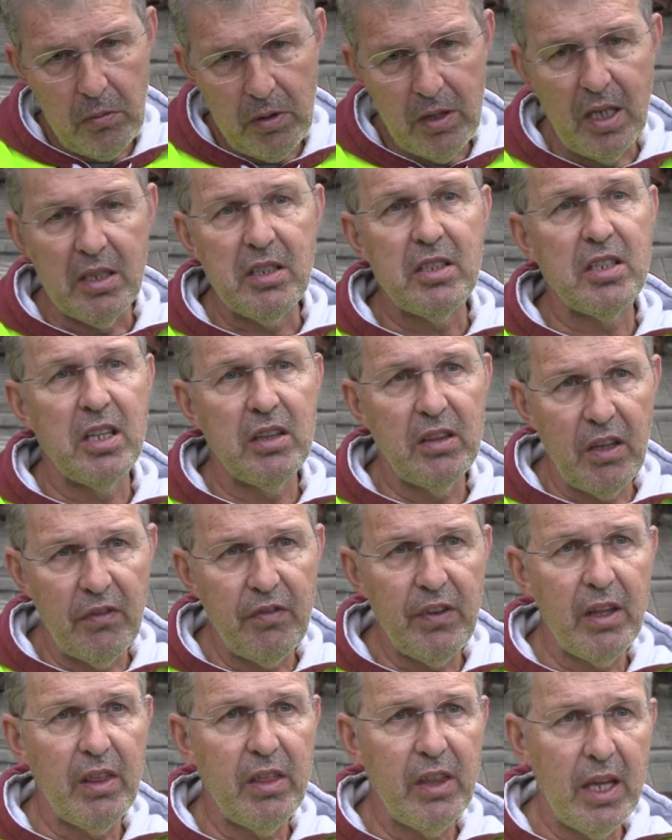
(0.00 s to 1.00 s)
the
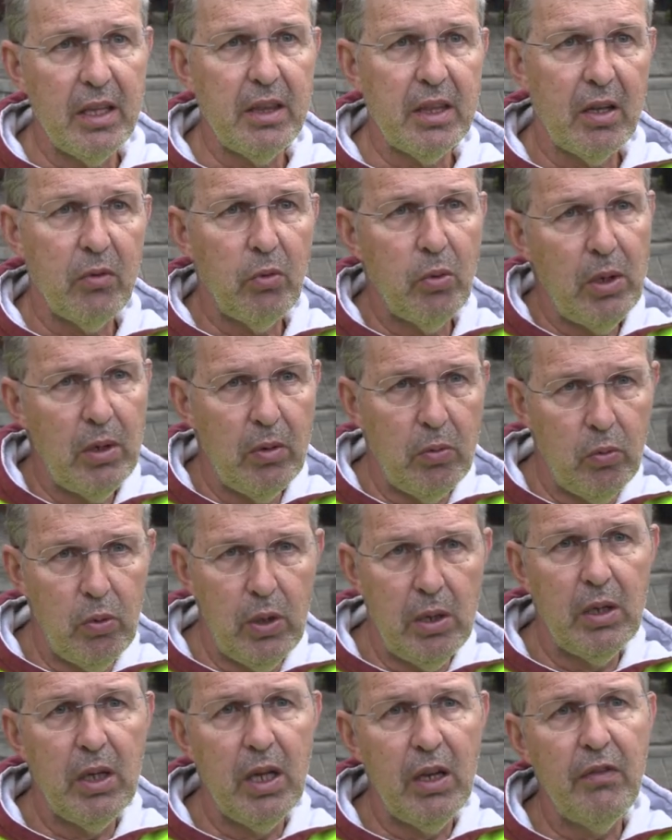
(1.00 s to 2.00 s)
scientific data we
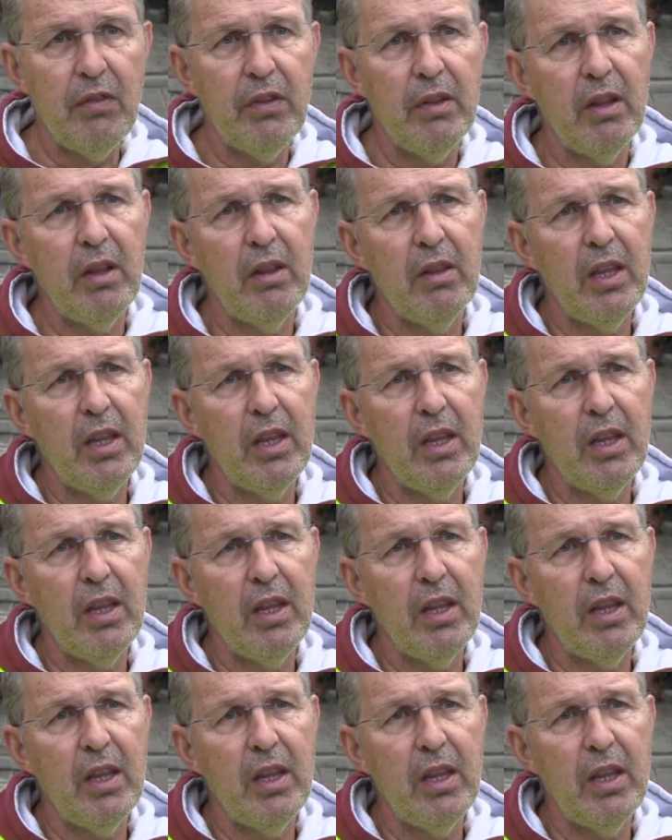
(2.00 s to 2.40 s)
will give